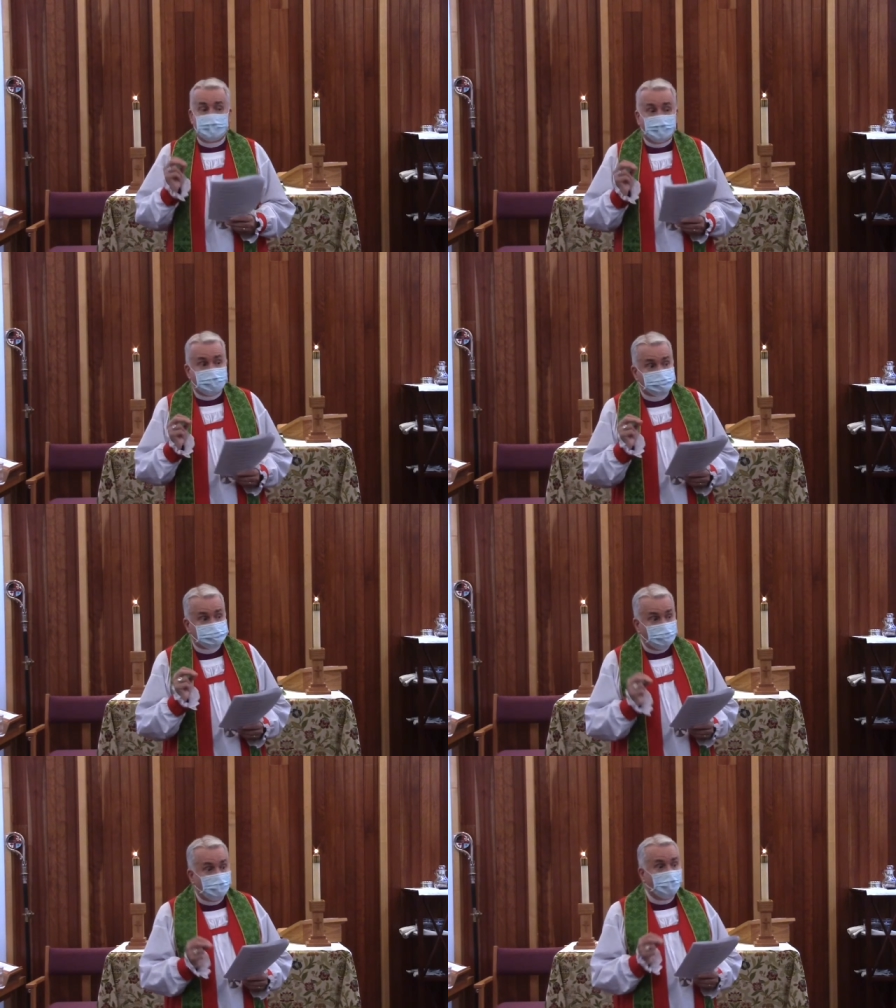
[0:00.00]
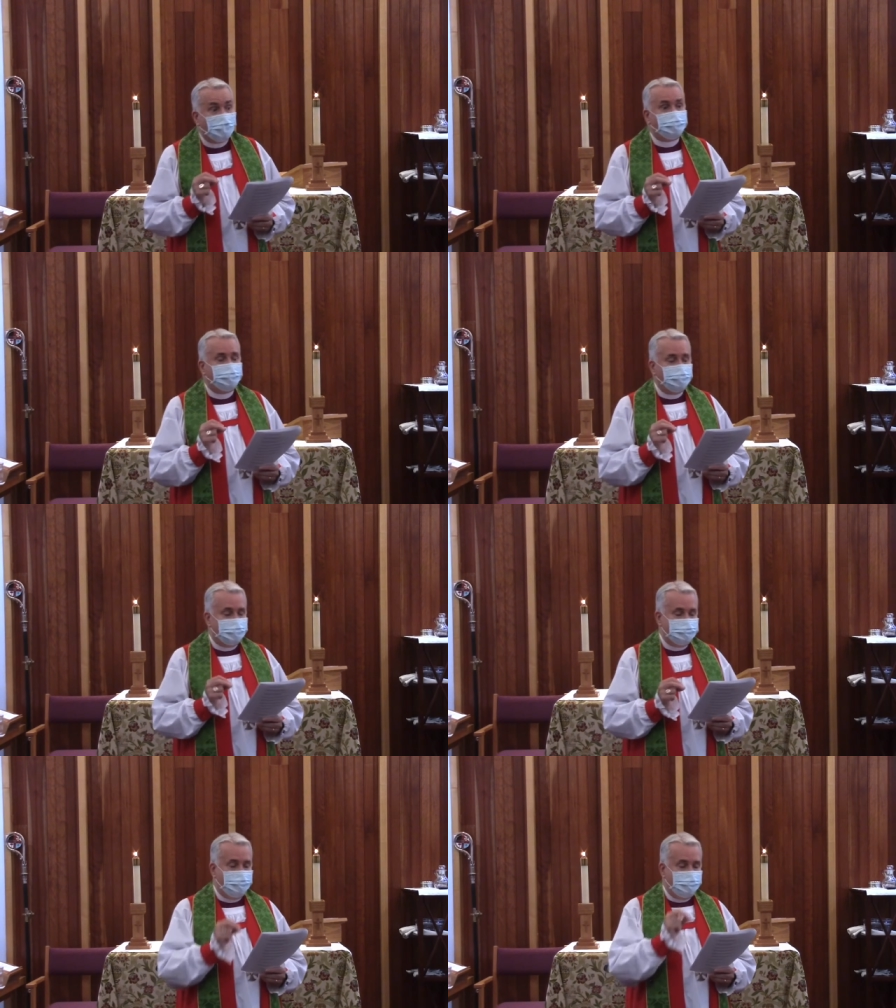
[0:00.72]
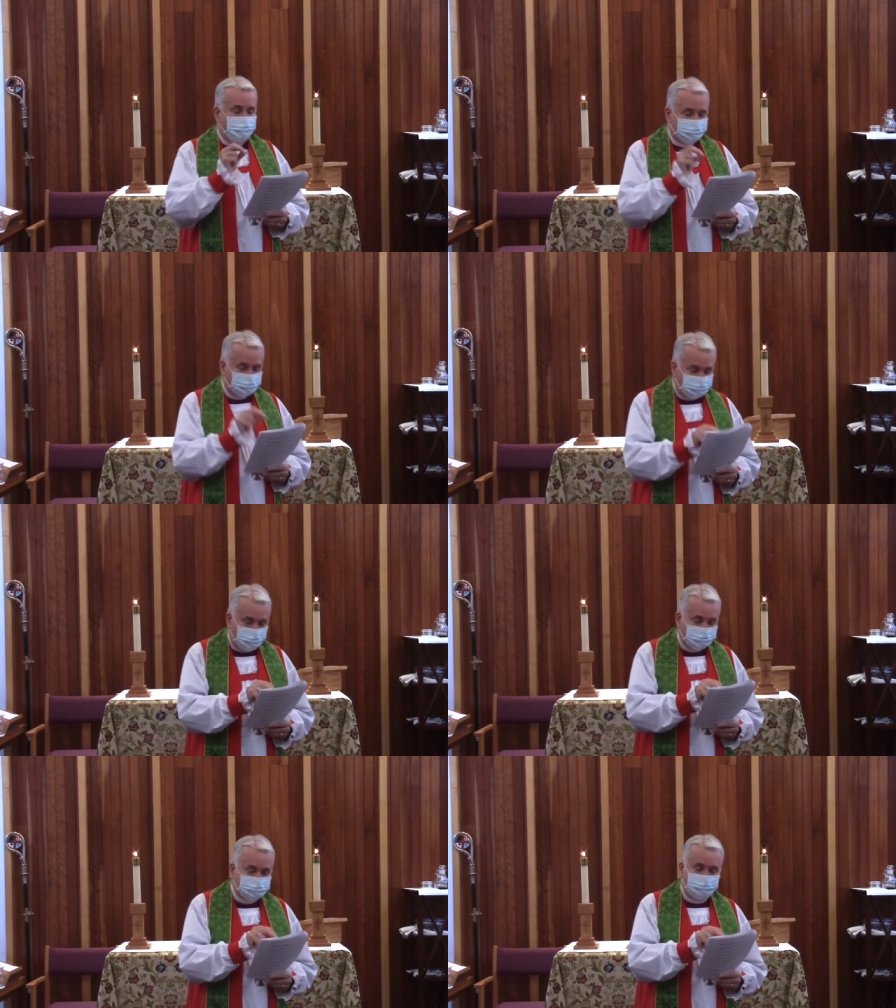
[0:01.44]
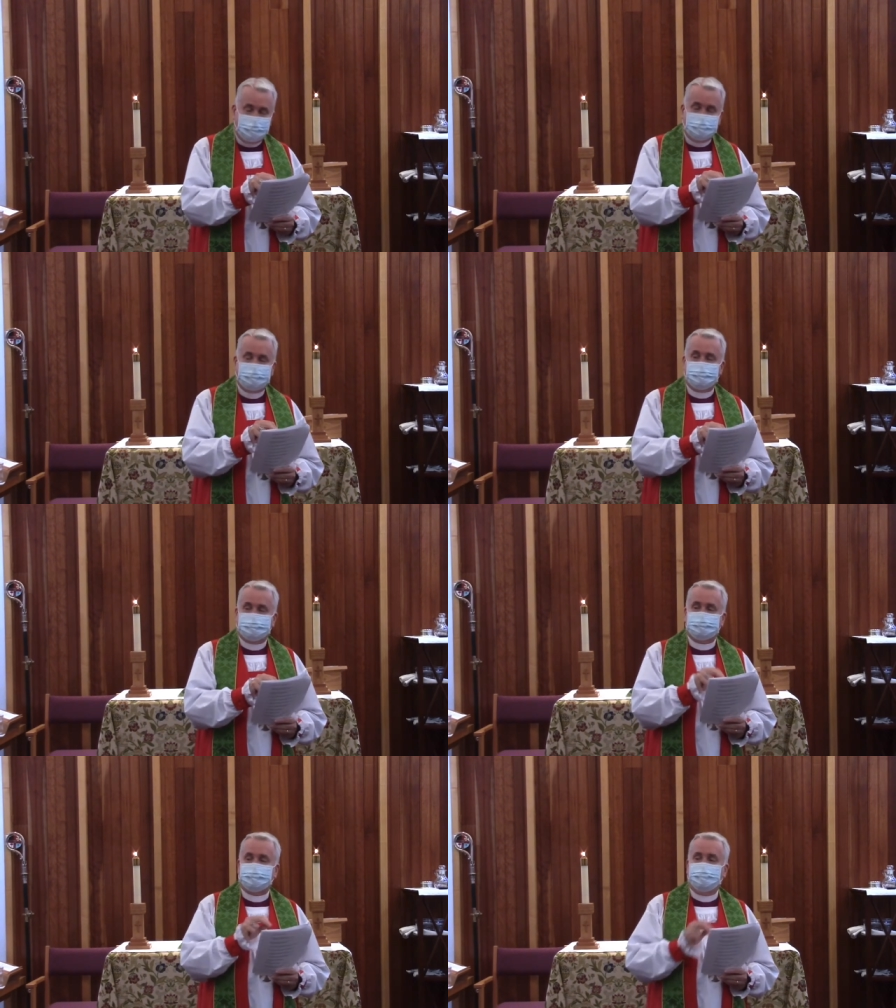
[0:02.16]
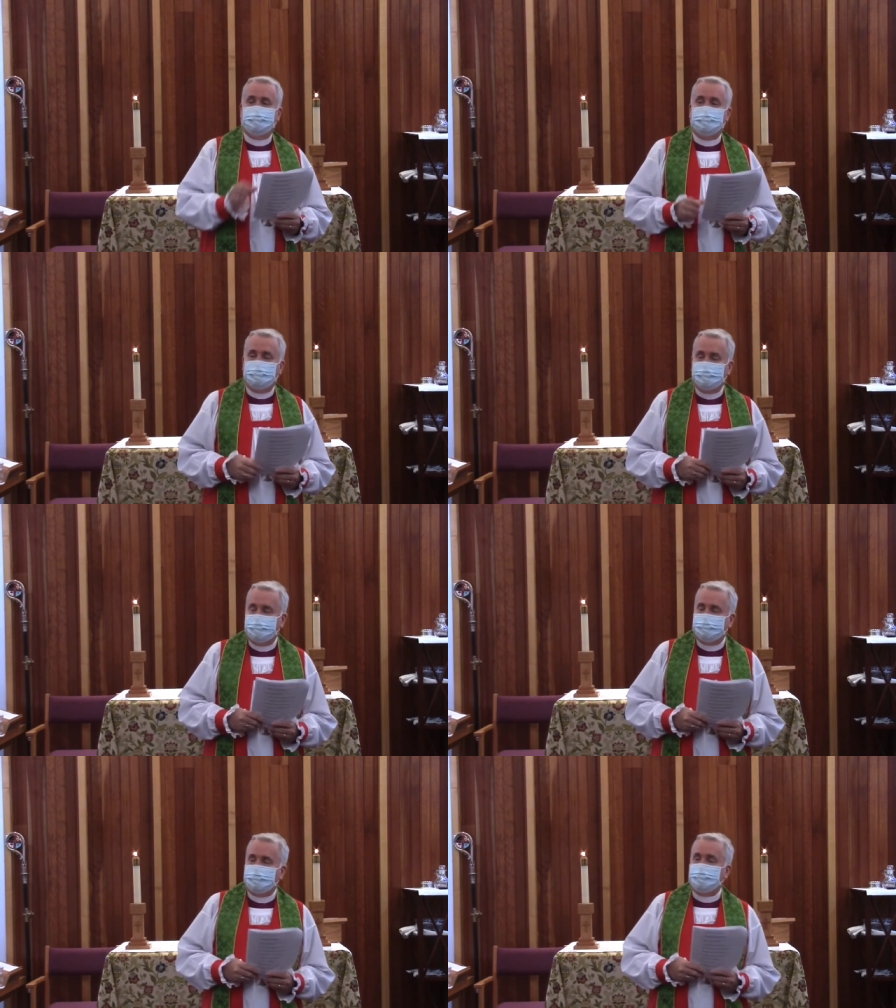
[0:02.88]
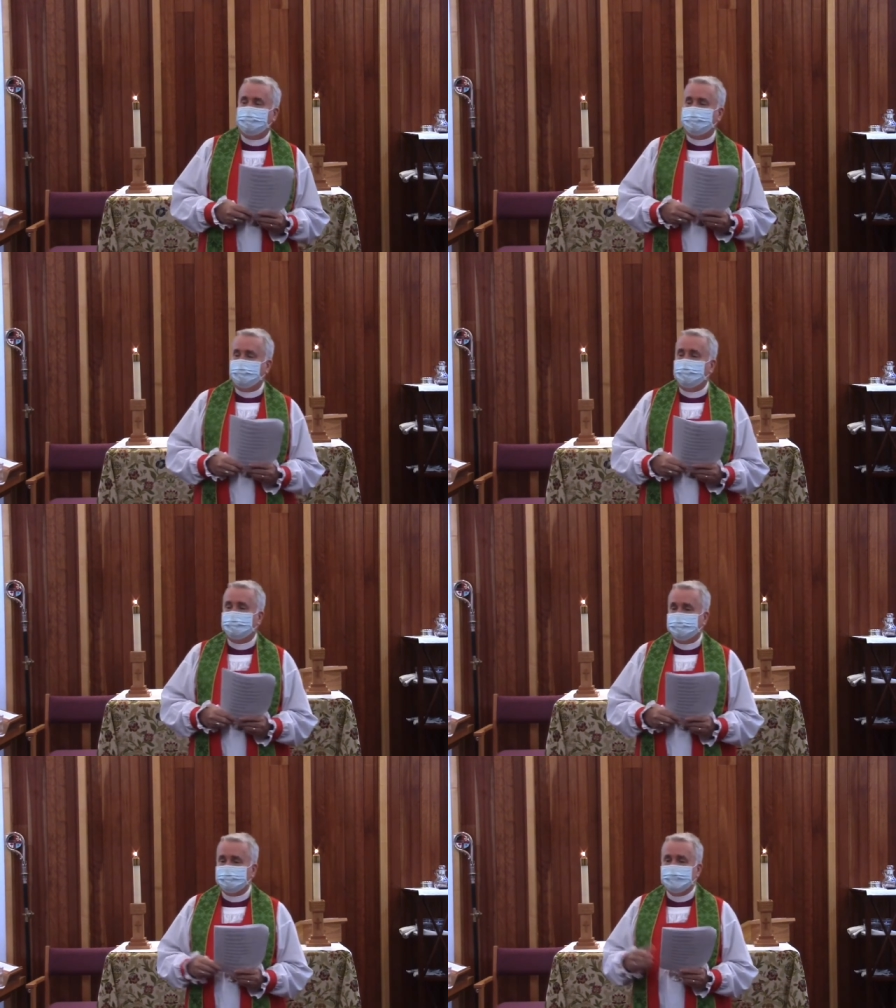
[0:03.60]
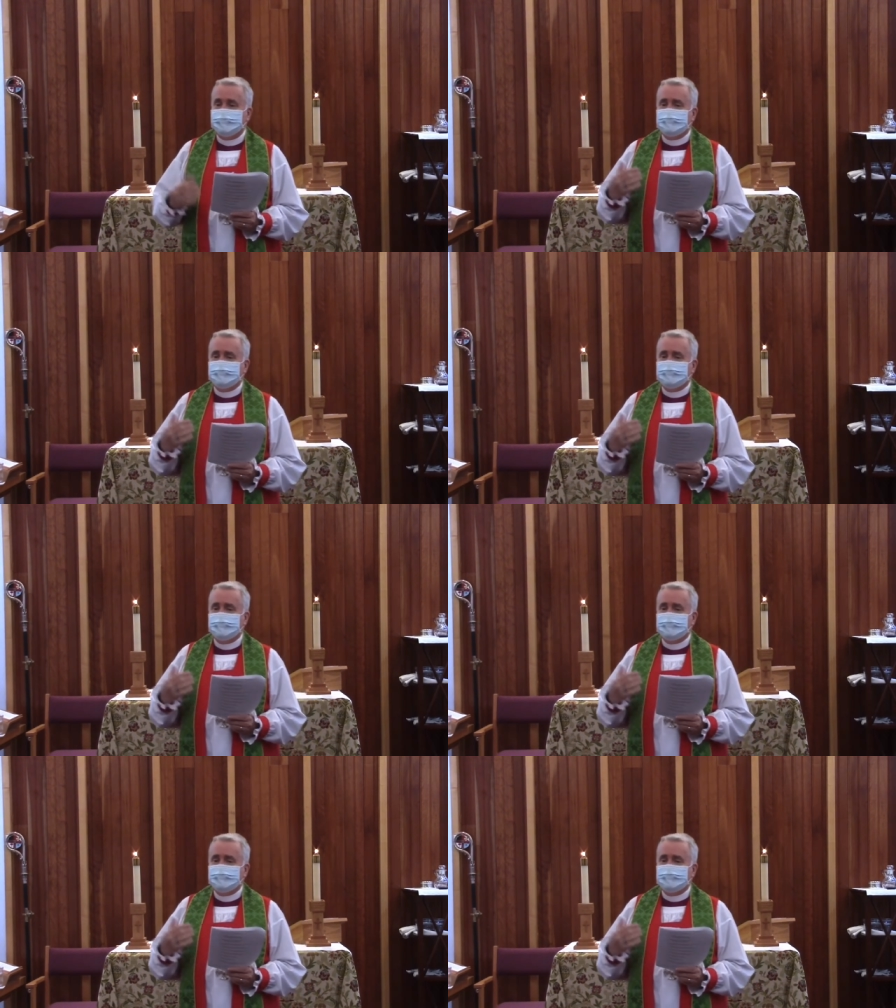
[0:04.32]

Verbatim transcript: because more often than not, just like the story of the five friends,